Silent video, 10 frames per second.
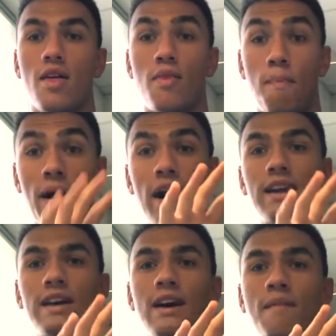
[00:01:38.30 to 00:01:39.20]
the
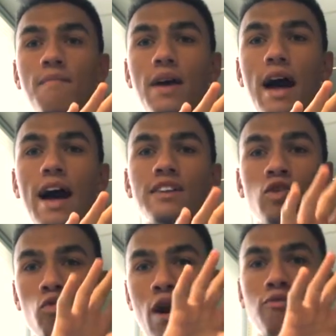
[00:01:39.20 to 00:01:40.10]
body as
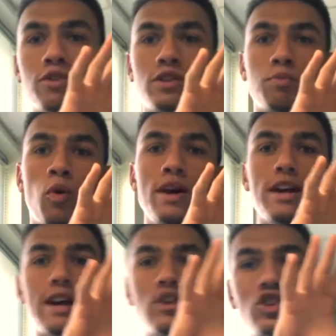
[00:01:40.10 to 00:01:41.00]
a reference
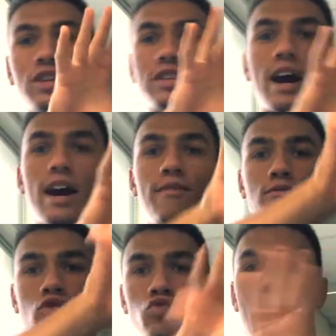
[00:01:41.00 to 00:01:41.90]
point and just kind
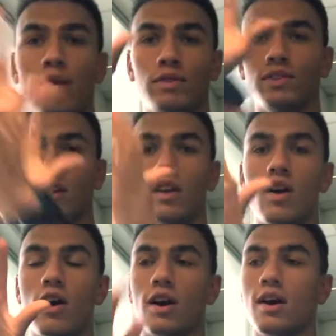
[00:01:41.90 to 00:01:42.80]
of travels
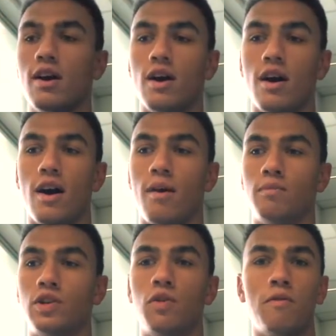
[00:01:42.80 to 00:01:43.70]
along.
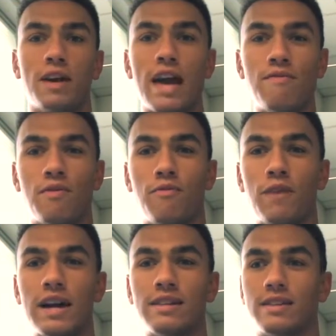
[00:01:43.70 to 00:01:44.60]
So it gave the
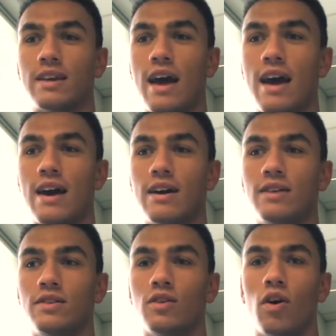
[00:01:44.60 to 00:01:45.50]
fights
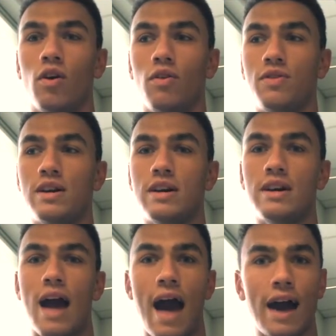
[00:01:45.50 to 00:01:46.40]
and all
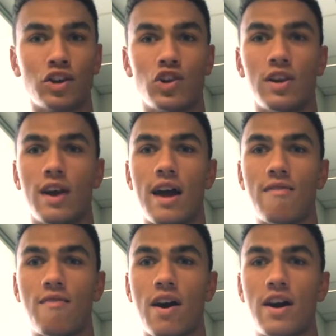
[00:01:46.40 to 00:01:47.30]
the action a
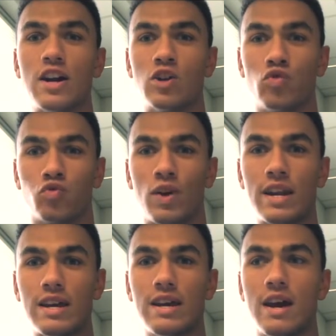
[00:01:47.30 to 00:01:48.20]
very
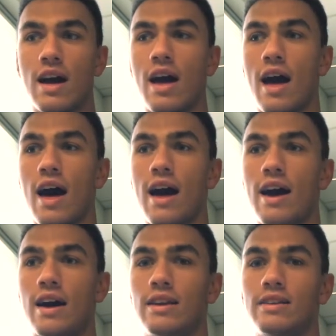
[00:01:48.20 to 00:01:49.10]
gritty
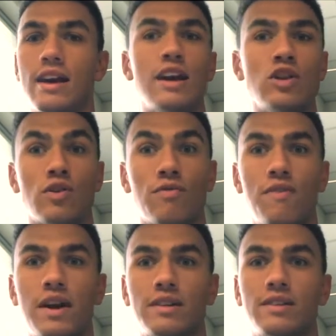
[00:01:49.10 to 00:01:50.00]
and
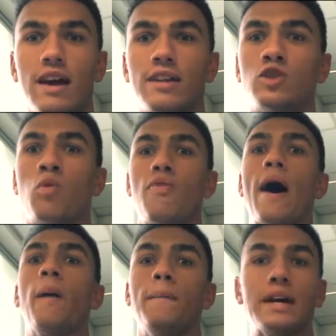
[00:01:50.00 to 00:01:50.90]
in-your-face sense
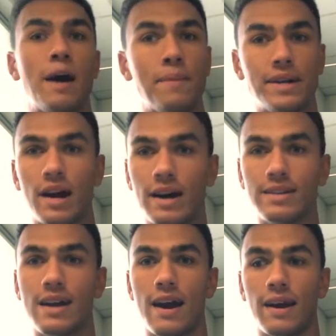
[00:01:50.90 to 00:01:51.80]
without becoming
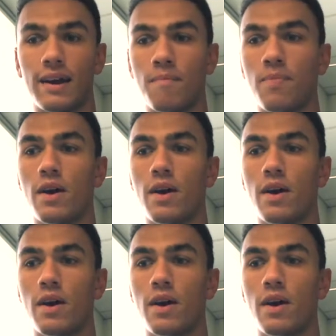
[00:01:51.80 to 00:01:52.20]
nauseating.